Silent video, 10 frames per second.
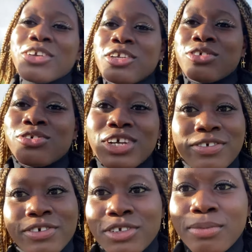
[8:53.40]
going to rest
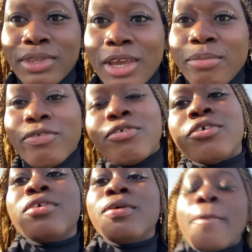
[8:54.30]
for some time
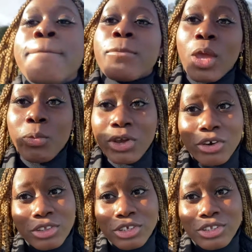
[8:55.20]
before we
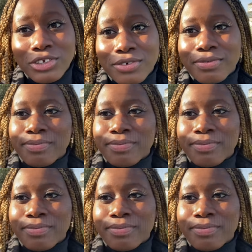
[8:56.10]
continue